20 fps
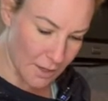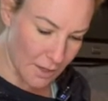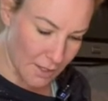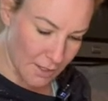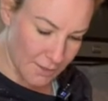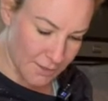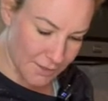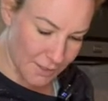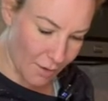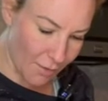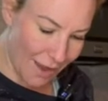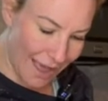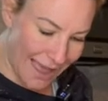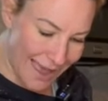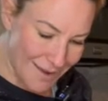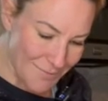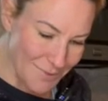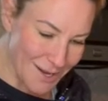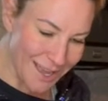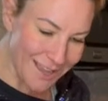So
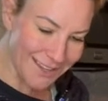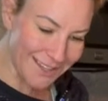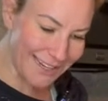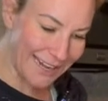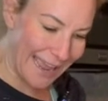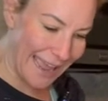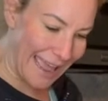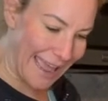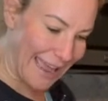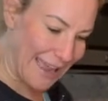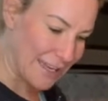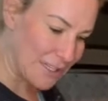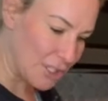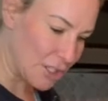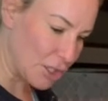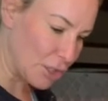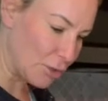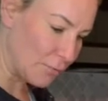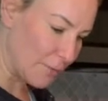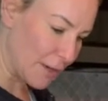I'm not going to add
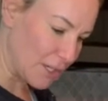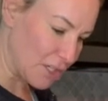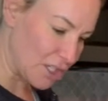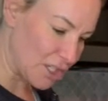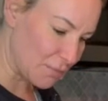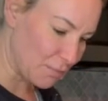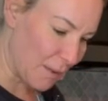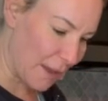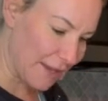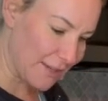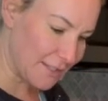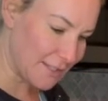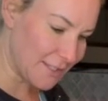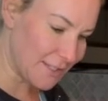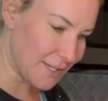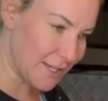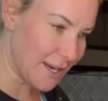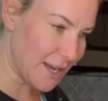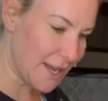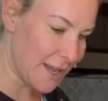too much spice
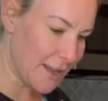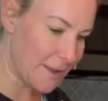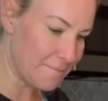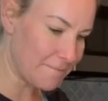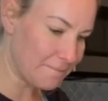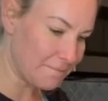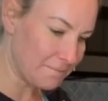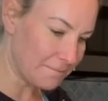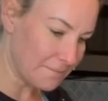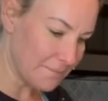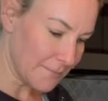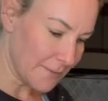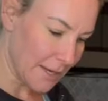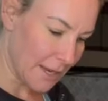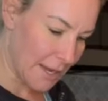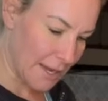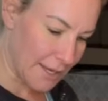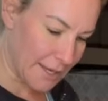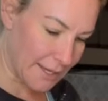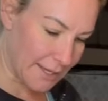today.
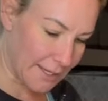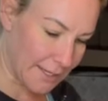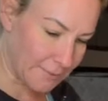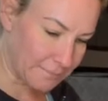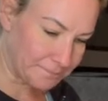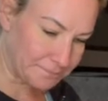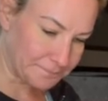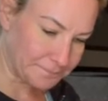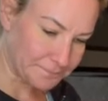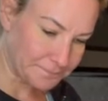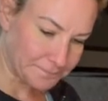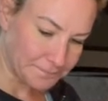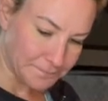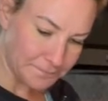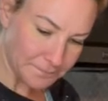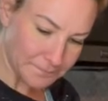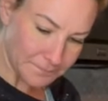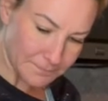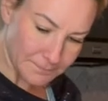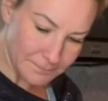
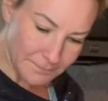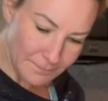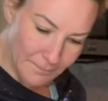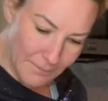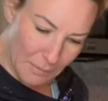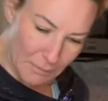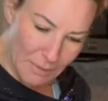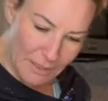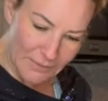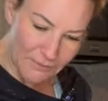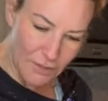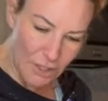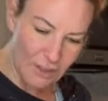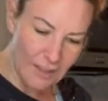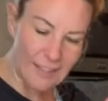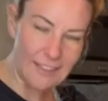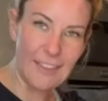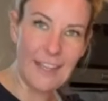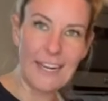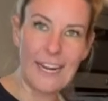But if you
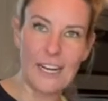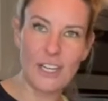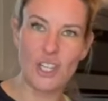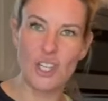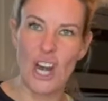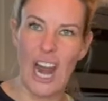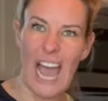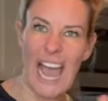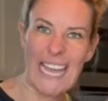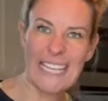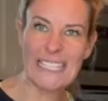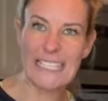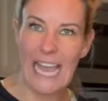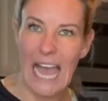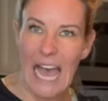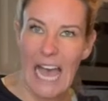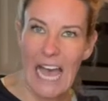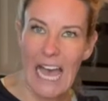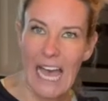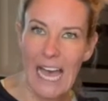like that extra
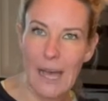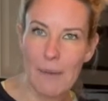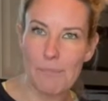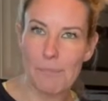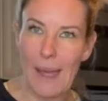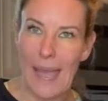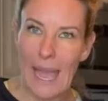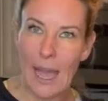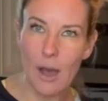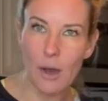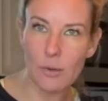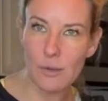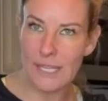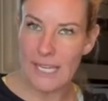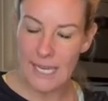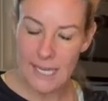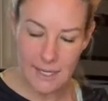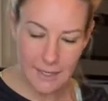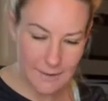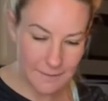hi-ya, pow
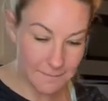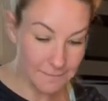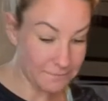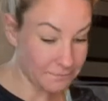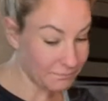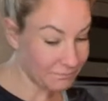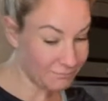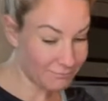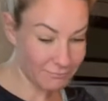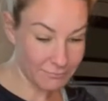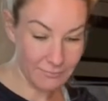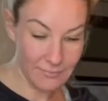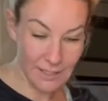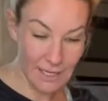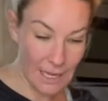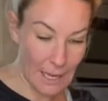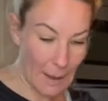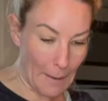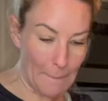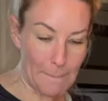kick,
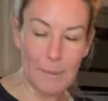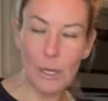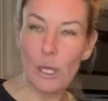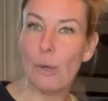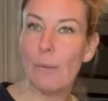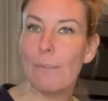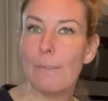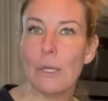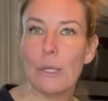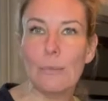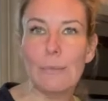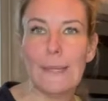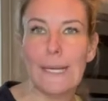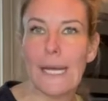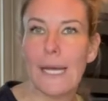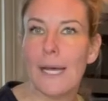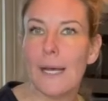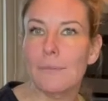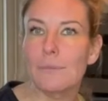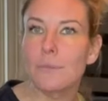boom boom it
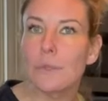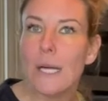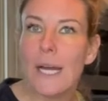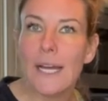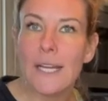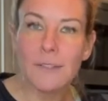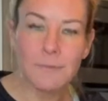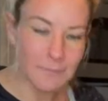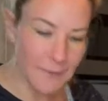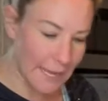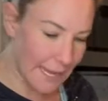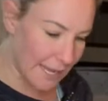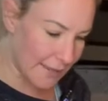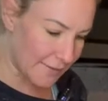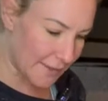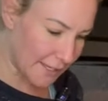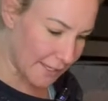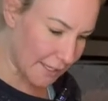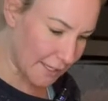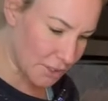up, right? Add
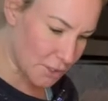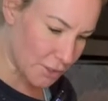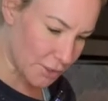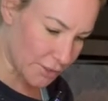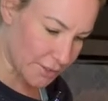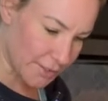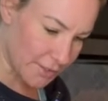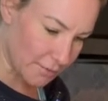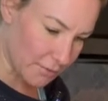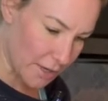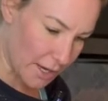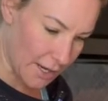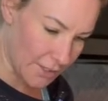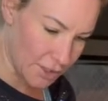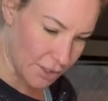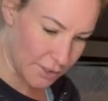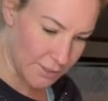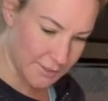that extra sriracha.